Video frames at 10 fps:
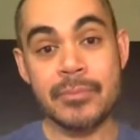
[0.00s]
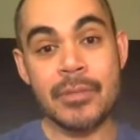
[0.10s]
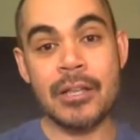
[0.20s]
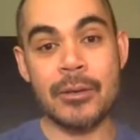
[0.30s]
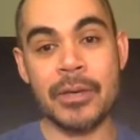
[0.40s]

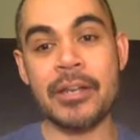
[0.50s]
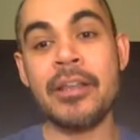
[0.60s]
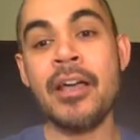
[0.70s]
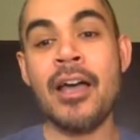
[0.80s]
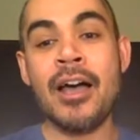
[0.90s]
Hello again.
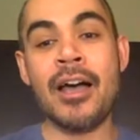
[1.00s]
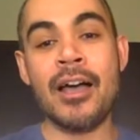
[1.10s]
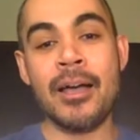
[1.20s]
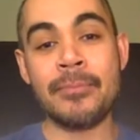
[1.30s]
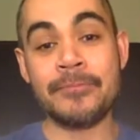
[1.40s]

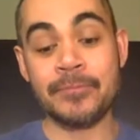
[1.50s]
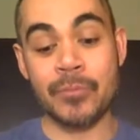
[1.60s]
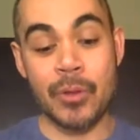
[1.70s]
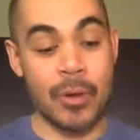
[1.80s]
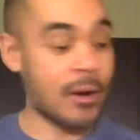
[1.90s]
All
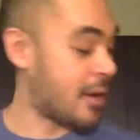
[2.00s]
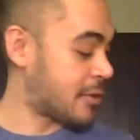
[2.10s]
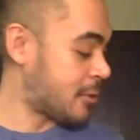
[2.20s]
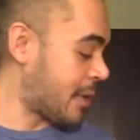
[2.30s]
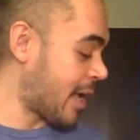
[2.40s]
right.
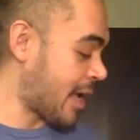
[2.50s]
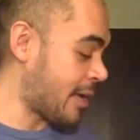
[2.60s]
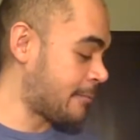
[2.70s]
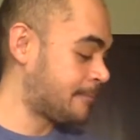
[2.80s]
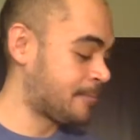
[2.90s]
So we
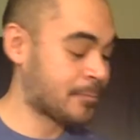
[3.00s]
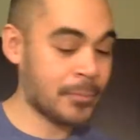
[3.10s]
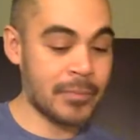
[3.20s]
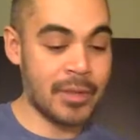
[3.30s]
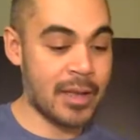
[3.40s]
had
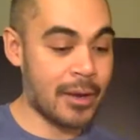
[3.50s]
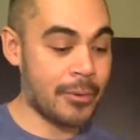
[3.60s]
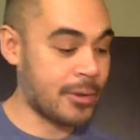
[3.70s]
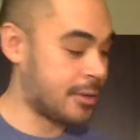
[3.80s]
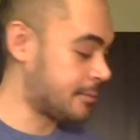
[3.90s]

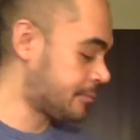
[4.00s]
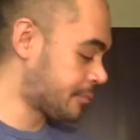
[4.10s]
our